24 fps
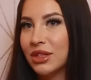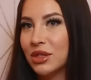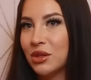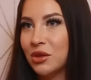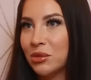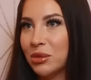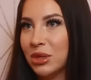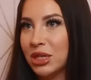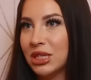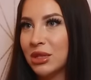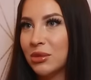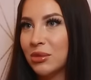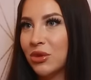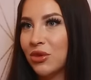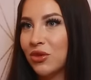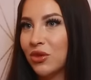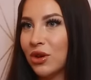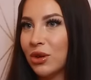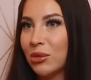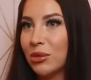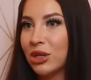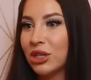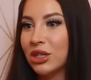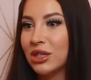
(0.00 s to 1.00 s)
two amazing
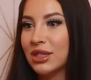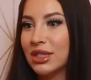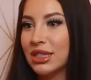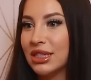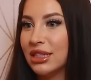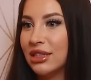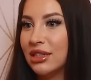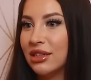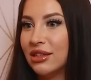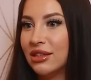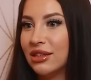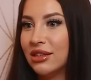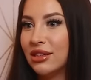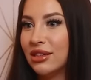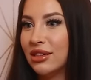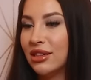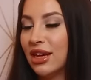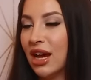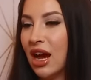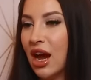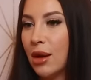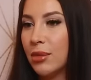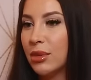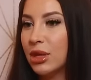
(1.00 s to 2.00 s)
performers, and
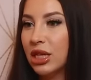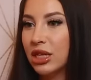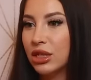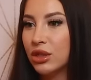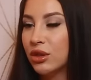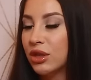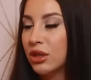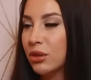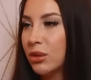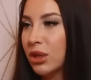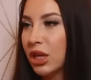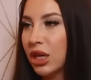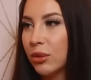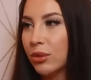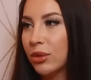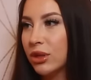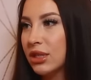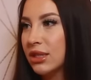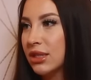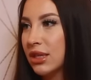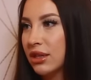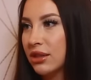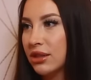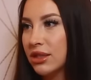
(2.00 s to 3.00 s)
yeah, I mean, they treated me like a
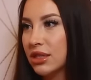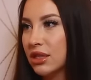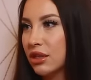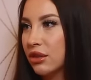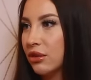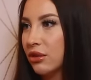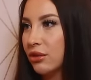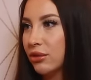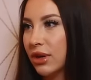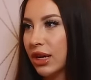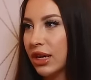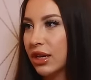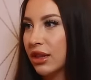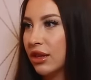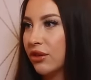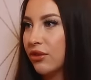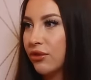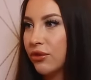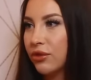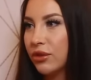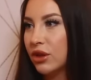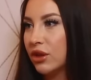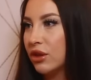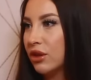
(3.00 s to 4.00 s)
princess too, right? Yeah.
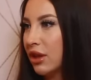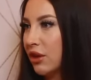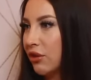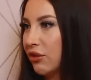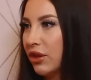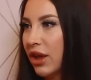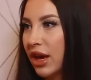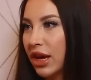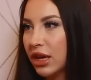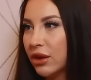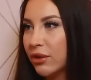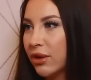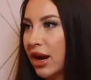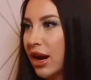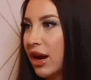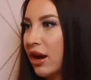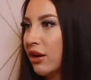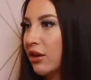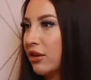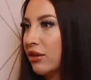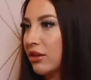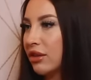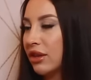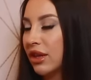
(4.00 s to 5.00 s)
They, they fly you
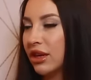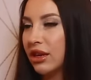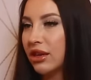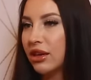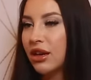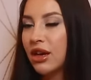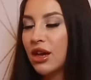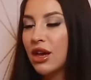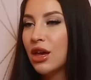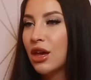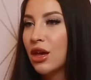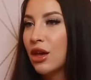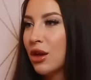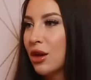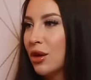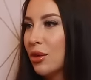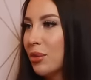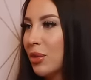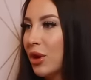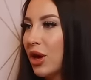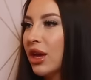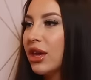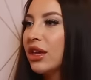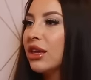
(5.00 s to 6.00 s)
out. They. Brazzers is really
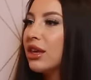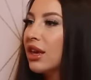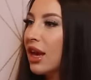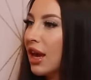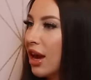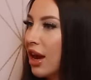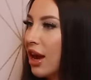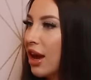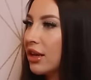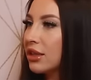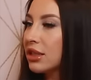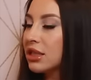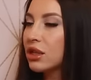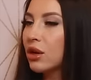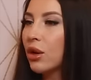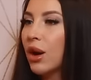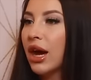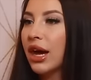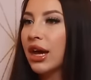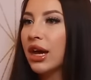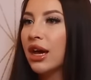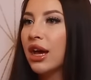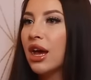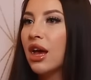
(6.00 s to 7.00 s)
good. But, yeah. So
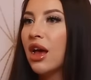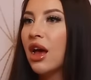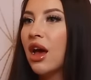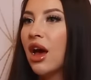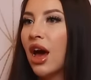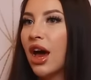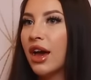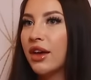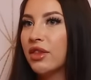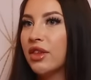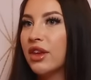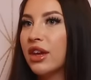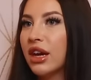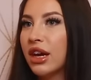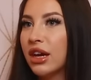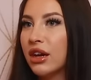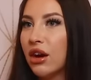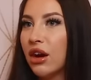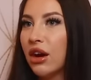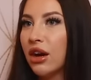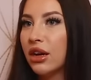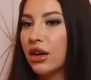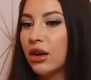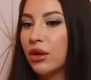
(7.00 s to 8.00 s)
I I think I
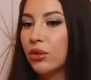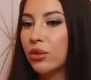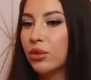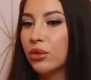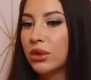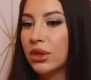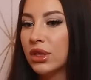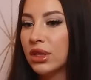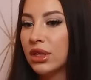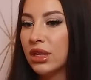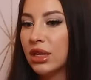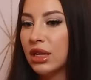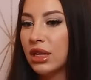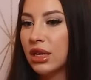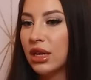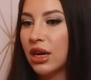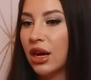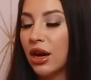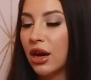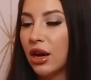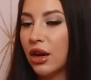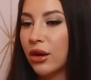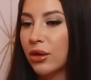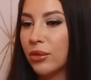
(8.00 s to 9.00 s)
got a really
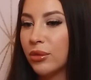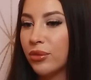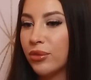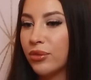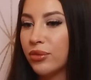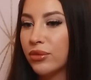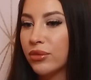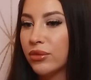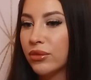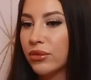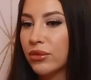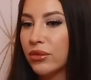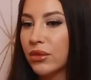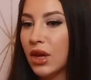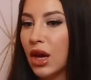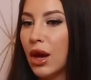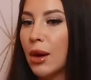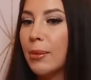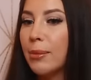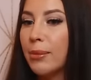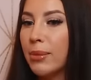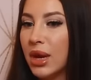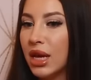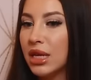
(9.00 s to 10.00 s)
um,
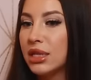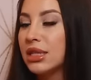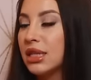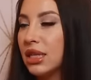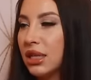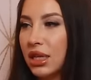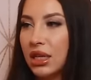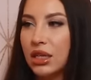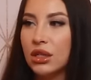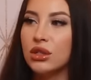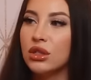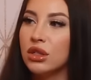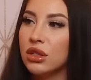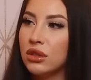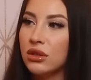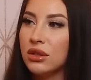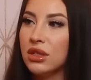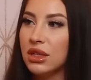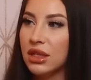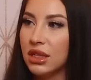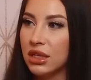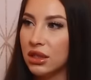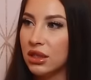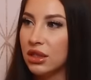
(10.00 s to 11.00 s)
amazing intro
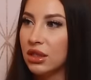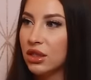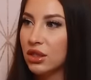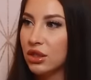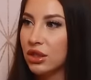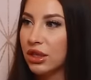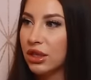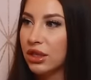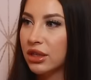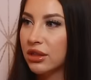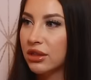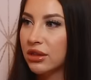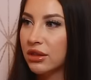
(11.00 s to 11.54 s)
to the industry.